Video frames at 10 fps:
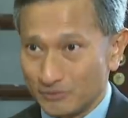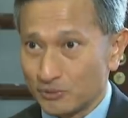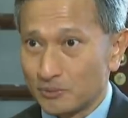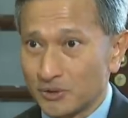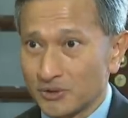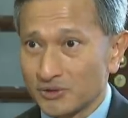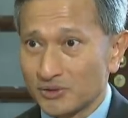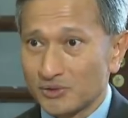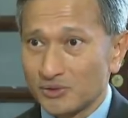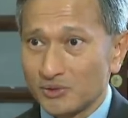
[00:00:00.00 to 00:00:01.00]

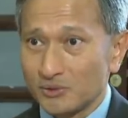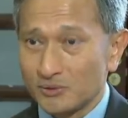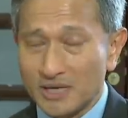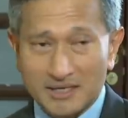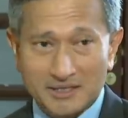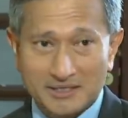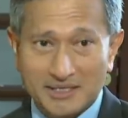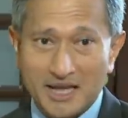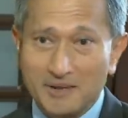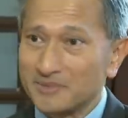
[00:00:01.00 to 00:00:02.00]
robots, you
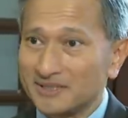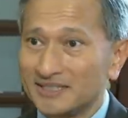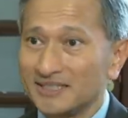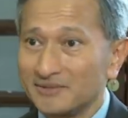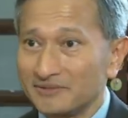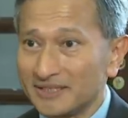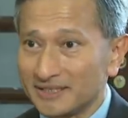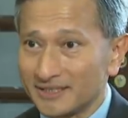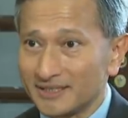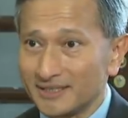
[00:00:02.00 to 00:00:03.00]
understand machine
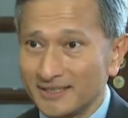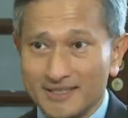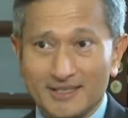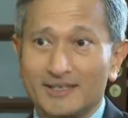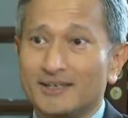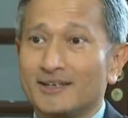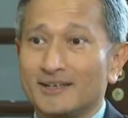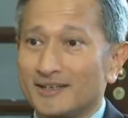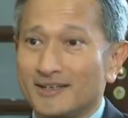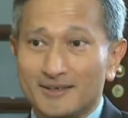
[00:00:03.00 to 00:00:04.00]
vision,
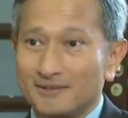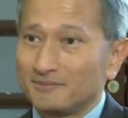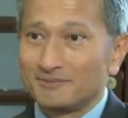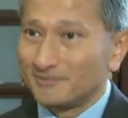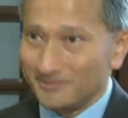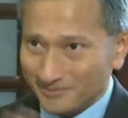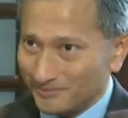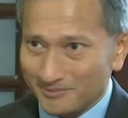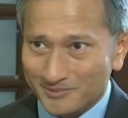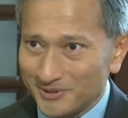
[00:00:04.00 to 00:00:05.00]
uh,
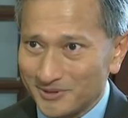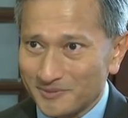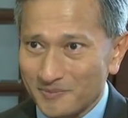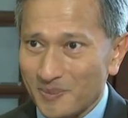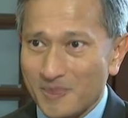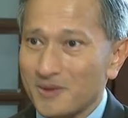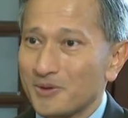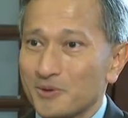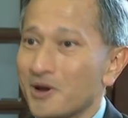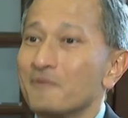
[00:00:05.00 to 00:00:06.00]
you know,
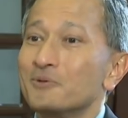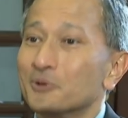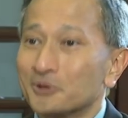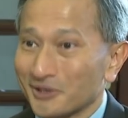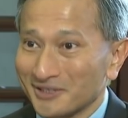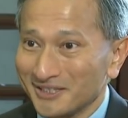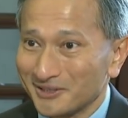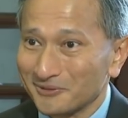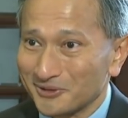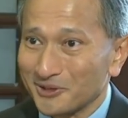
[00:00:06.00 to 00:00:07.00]
you have no
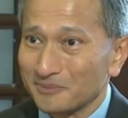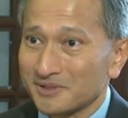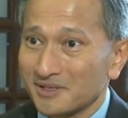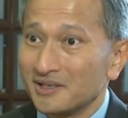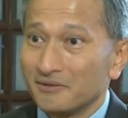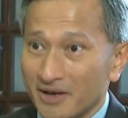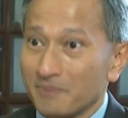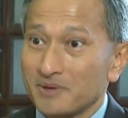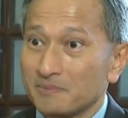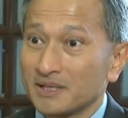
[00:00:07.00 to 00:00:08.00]
shortage of jobs. In
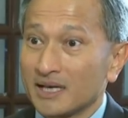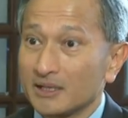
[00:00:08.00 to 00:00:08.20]
fact, people